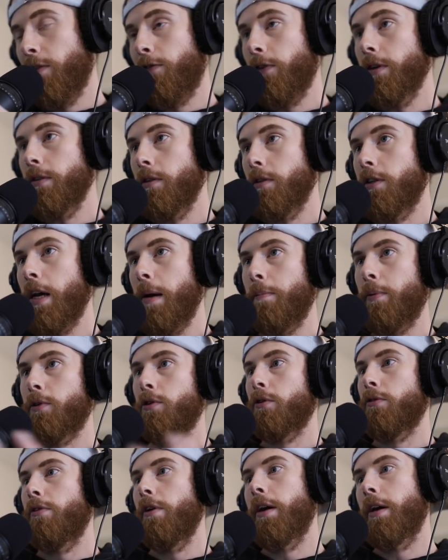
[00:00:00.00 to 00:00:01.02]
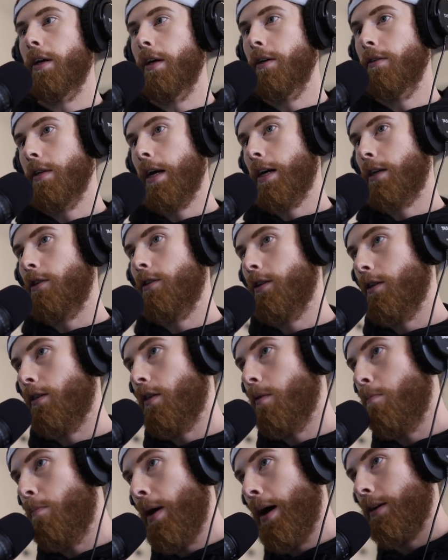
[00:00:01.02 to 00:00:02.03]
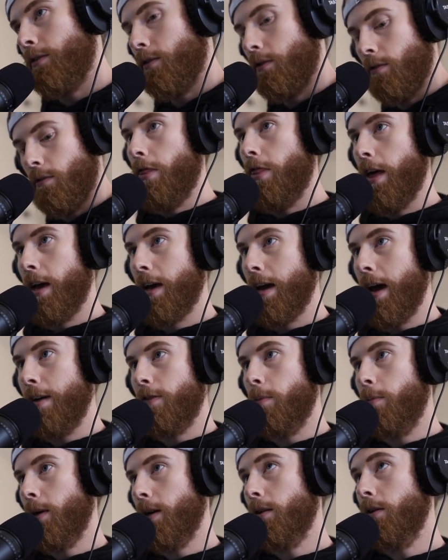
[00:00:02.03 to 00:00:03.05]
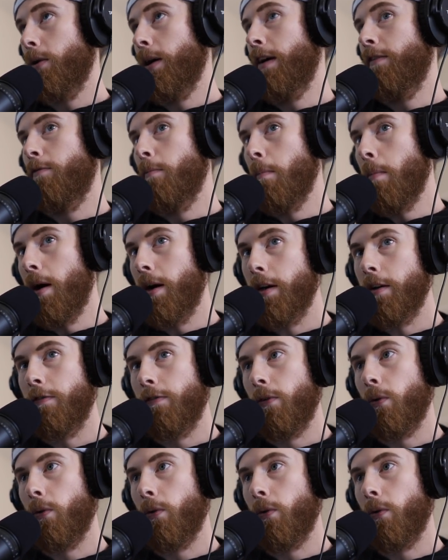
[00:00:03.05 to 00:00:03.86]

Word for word: The freezing temperature thing is actually the best thing ever, but I don't have money